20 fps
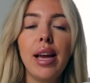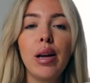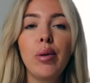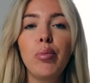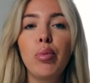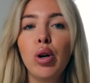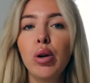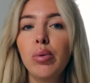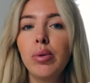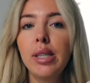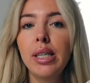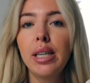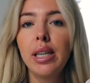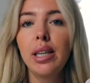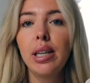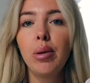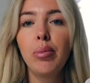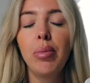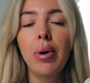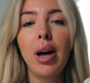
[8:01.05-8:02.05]
and
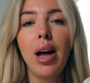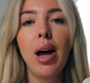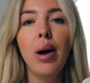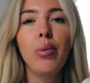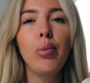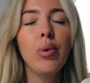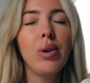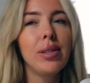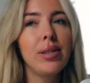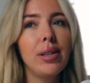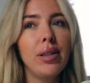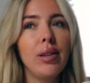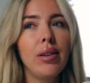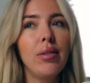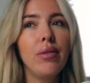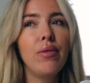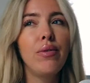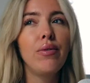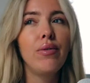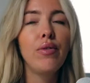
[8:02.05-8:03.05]
protein, but I
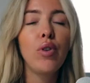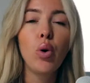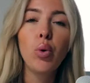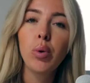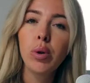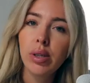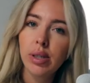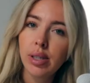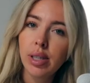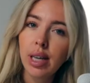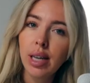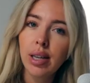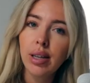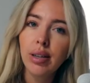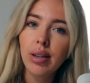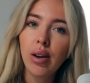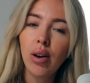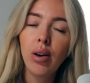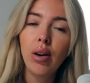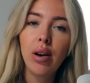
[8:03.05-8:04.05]
wasn't
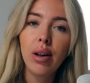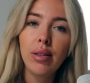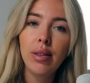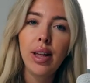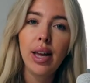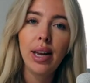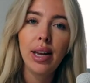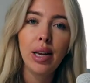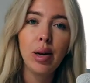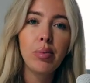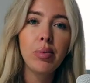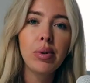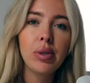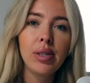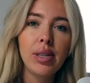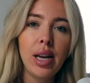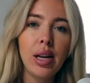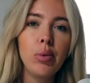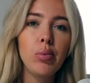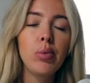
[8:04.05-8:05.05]
focusing on the
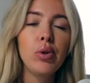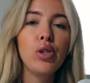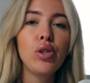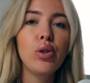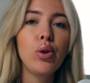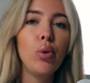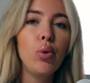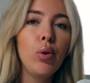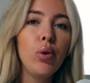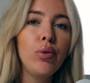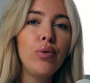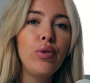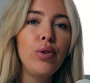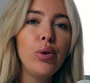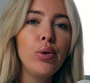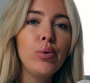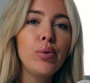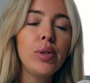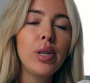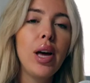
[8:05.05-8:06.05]
80%, which is the whole
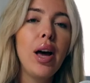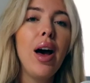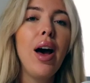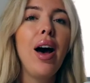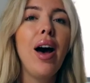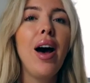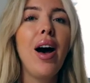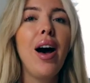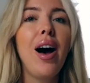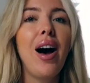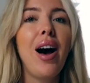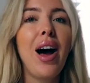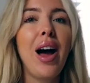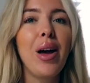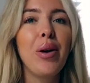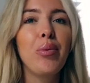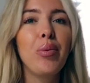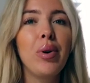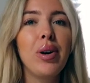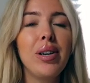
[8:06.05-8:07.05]
foods.
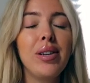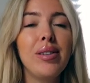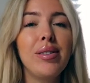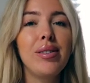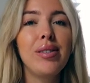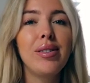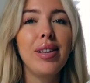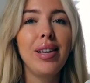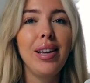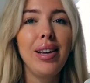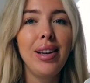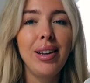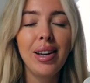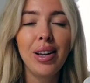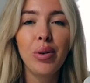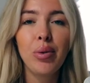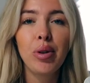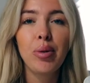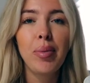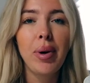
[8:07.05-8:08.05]
I was
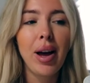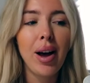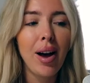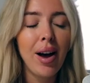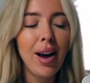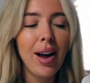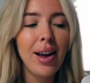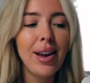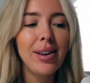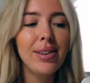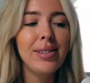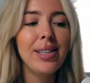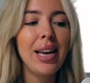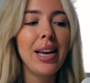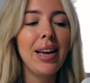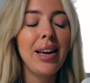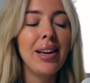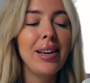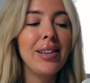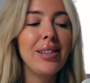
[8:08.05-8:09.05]
eating with my eyes
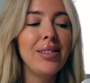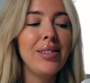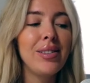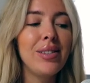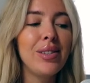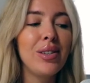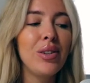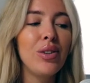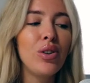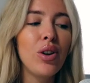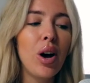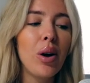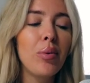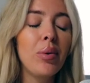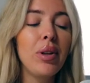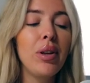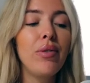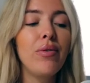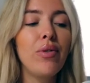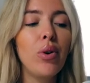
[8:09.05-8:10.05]
and not
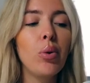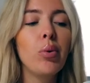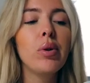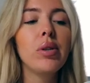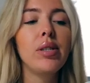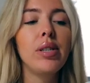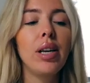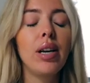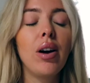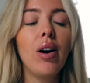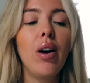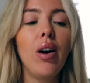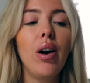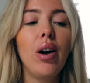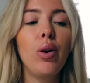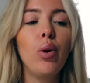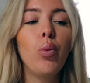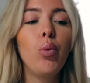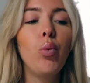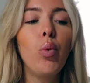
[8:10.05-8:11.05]
really focusing
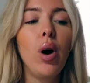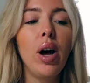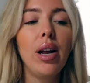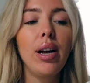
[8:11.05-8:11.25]
on